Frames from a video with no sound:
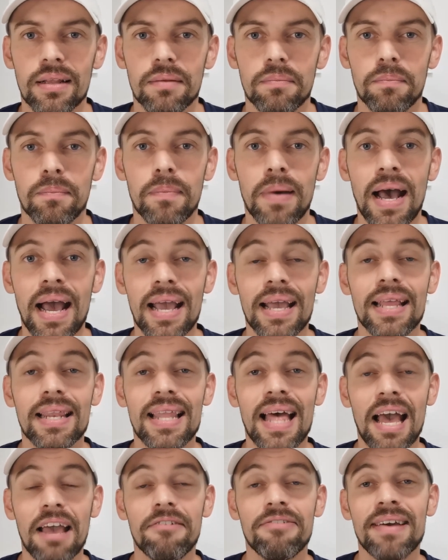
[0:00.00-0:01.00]
My
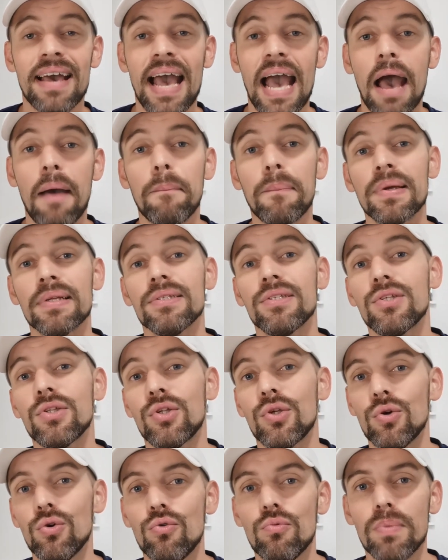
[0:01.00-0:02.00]
life happened
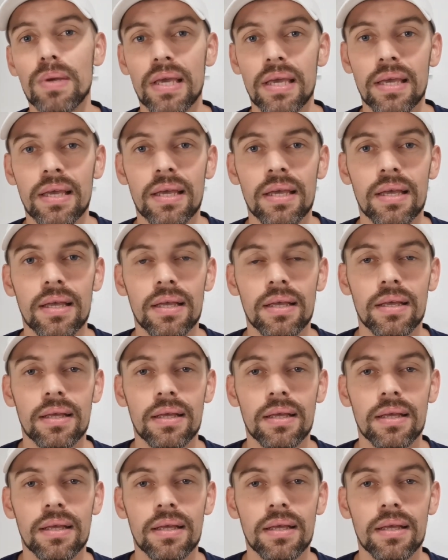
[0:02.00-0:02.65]
to me.